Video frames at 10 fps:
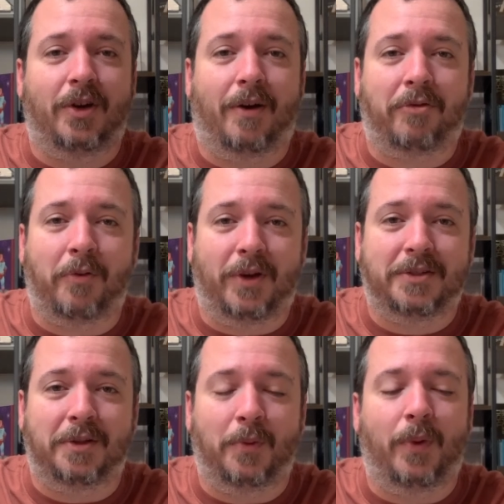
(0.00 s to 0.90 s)
off the
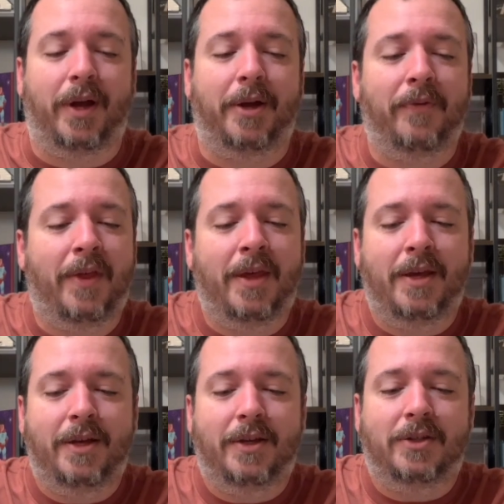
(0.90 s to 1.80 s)
rest of the way.
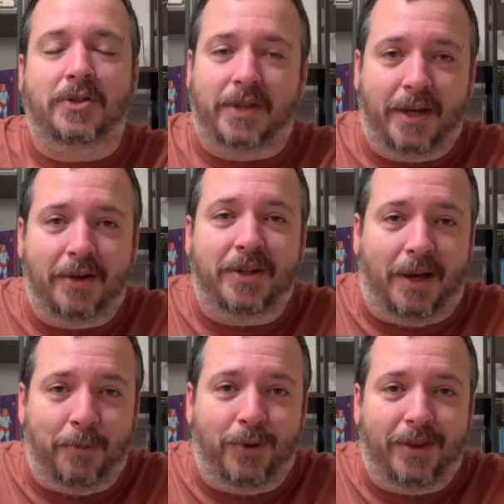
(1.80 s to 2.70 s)
So take your
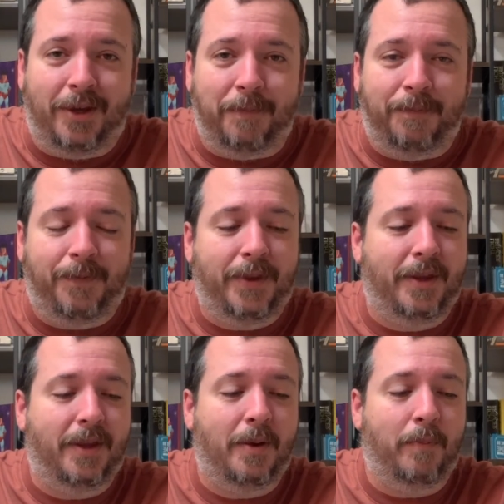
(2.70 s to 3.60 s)
time with it.
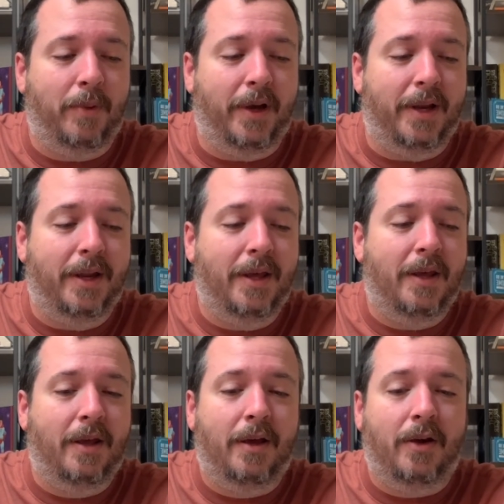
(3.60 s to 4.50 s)
But
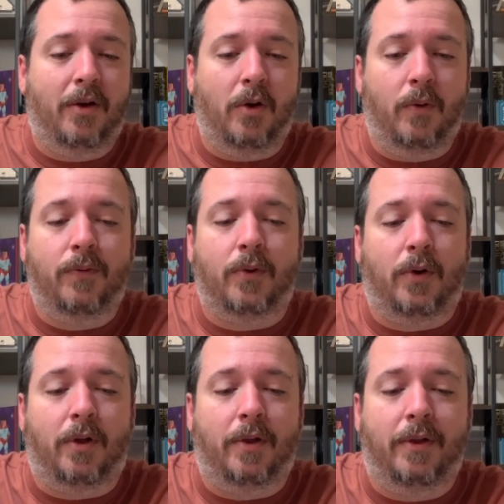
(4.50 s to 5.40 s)

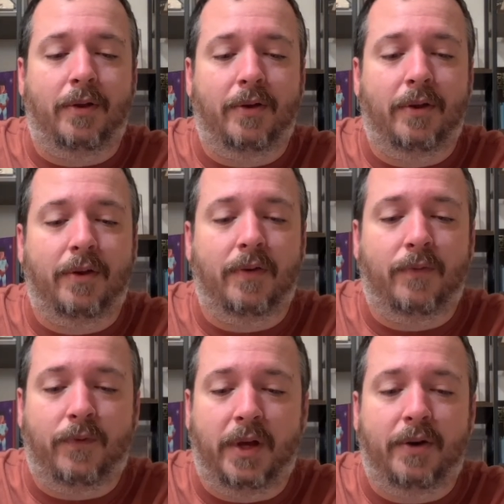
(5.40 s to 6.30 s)
overall,
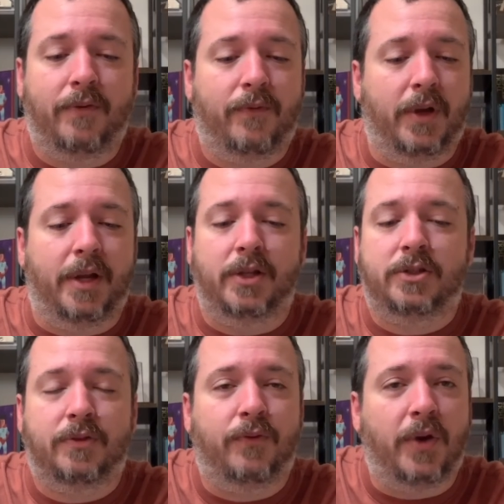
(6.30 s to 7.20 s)
fit,
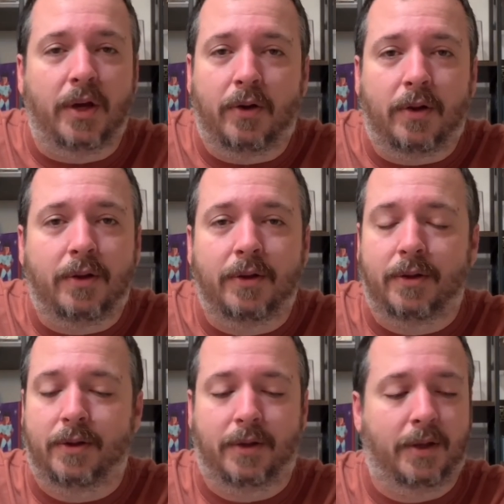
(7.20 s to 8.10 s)
finish, feel,
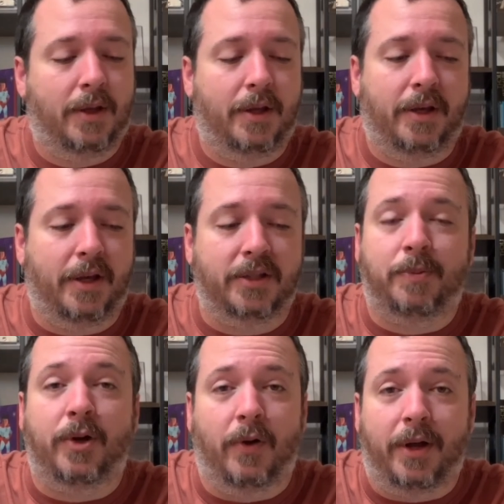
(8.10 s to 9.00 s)
it's
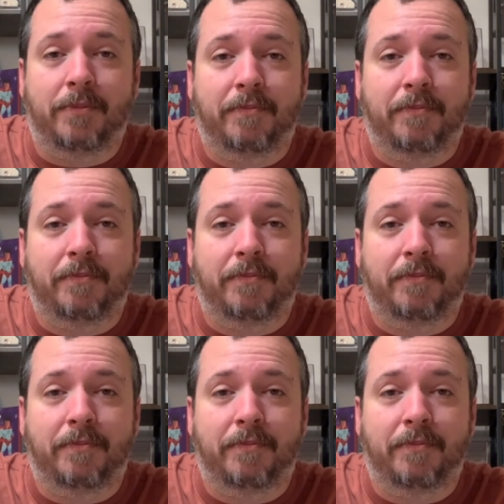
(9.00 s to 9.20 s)
been great.